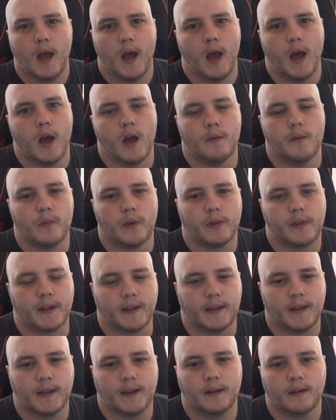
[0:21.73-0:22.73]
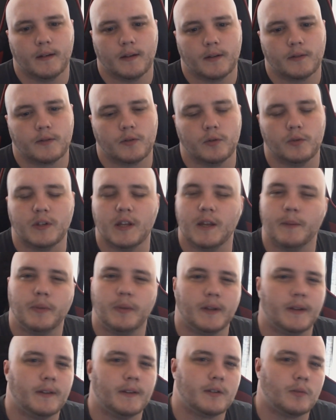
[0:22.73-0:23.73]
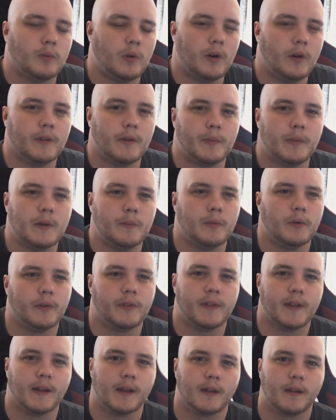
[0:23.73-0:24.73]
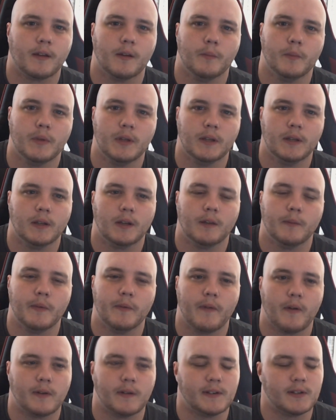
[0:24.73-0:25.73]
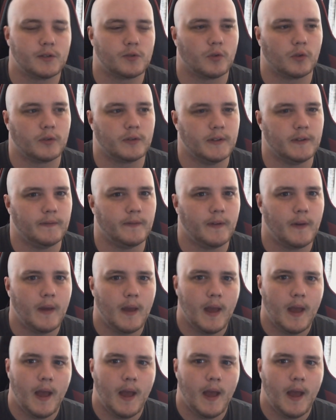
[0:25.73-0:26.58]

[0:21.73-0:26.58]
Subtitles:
Thinking too deeply into what other people think can be very destructive.